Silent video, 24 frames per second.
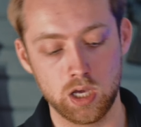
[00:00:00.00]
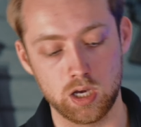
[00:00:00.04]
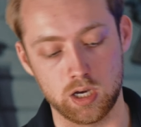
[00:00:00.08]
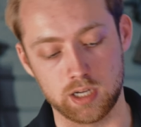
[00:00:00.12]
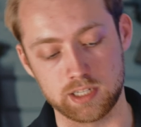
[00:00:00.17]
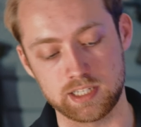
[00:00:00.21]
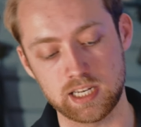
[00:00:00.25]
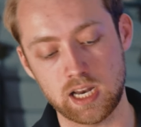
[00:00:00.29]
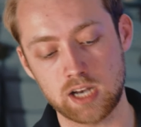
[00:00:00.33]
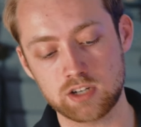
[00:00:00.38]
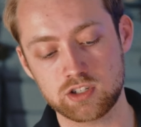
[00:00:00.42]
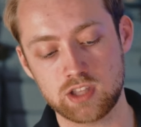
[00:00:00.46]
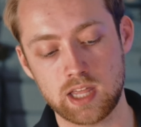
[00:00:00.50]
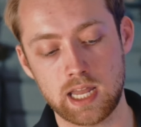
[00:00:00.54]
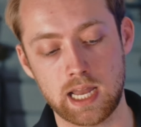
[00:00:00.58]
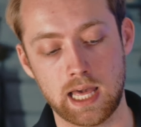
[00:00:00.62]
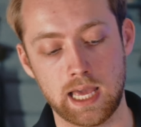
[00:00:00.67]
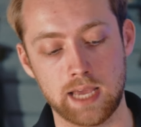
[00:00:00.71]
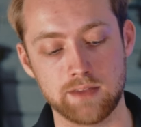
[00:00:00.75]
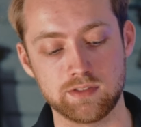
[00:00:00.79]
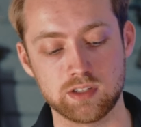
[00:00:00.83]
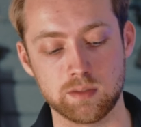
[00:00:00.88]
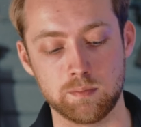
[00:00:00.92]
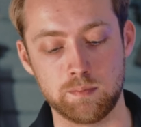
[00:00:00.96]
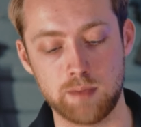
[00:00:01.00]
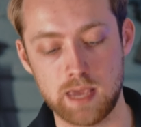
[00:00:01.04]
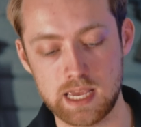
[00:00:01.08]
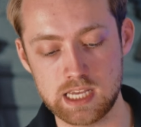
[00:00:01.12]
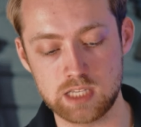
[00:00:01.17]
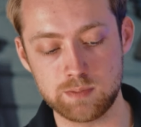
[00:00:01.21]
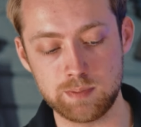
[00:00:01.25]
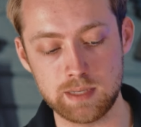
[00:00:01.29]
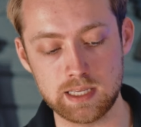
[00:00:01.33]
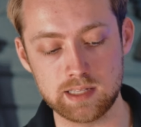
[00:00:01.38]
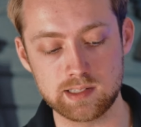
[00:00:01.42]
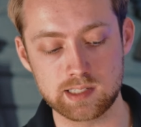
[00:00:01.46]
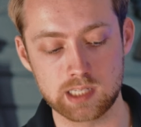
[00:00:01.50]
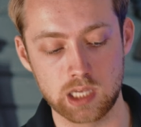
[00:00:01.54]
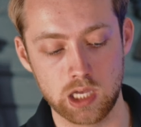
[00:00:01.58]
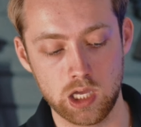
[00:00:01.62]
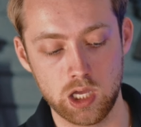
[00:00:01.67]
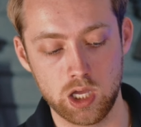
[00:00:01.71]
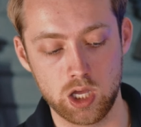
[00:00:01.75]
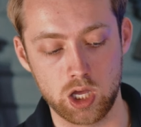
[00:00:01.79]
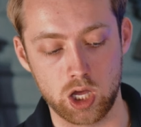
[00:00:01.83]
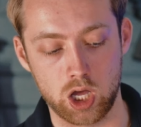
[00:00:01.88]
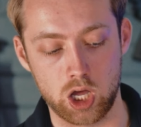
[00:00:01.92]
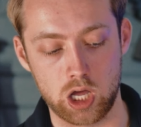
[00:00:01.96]
Attached to that, I have some pace beads.
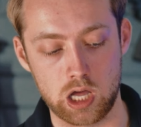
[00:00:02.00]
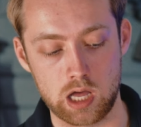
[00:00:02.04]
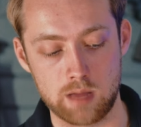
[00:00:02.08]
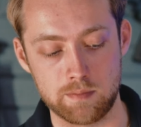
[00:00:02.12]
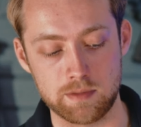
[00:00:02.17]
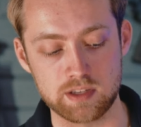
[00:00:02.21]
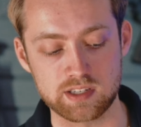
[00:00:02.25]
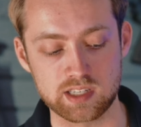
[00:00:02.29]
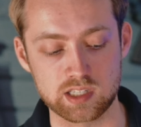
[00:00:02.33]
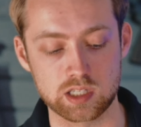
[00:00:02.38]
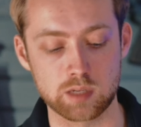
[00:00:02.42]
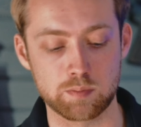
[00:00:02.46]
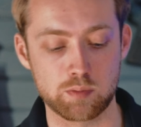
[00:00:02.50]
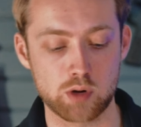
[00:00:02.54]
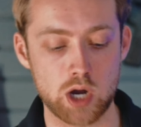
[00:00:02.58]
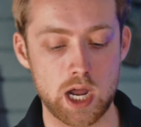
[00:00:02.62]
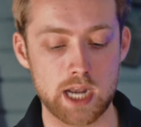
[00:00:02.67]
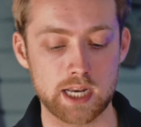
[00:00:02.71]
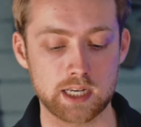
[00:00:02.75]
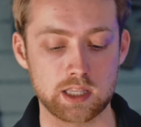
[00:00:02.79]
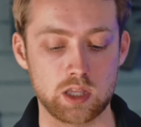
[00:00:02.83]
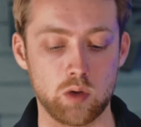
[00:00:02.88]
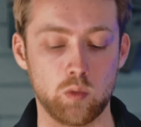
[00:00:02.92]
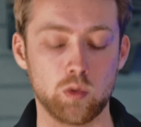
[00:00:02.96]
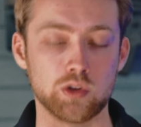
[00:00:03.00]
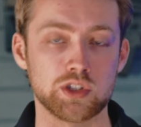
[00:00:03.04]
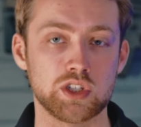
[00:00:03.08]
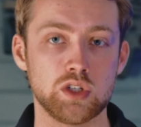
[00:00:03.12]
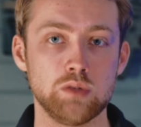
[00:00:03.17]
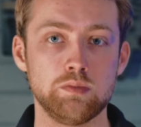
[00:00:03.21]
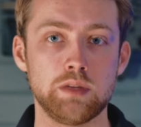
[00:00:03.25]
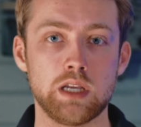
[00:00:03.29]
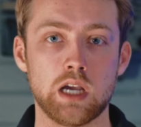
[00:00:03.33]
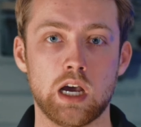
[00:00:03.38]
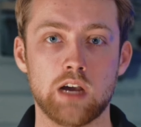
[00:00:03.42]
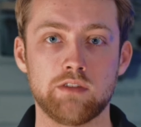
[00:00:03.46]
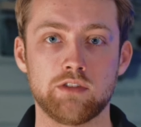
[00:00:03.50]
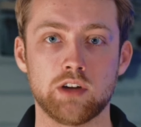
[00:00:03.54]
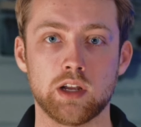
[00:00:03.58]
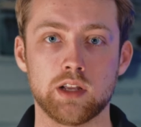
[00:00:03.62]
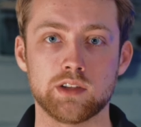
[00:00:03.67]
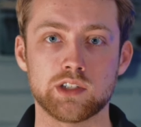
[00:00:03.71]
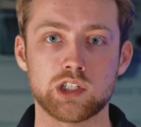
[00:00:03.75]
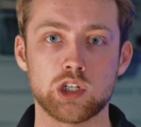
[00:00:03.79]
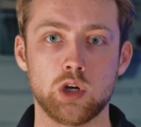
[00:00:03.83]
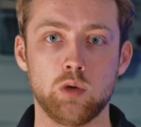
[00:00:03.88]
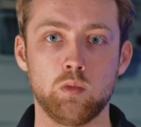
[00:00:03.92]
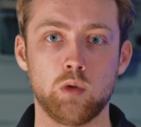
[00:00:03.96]
This is a product that we'll soon be offering
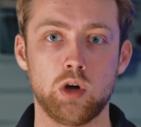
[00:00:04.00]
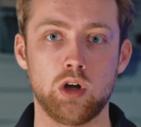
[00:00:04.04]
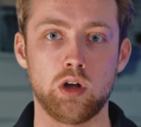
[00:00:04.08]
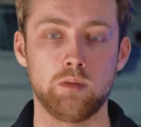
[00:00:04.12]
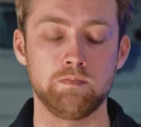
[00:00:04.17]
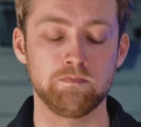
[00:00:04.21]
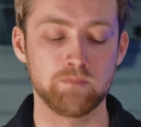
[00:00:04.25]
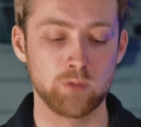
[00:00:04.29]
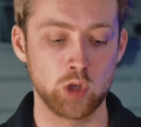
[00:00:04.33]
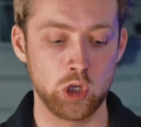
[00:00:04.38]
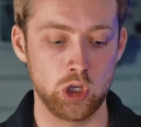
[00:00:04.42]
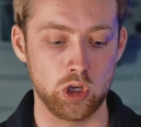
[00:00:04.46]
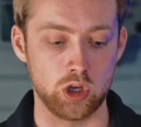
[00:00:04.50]
at Stonewall.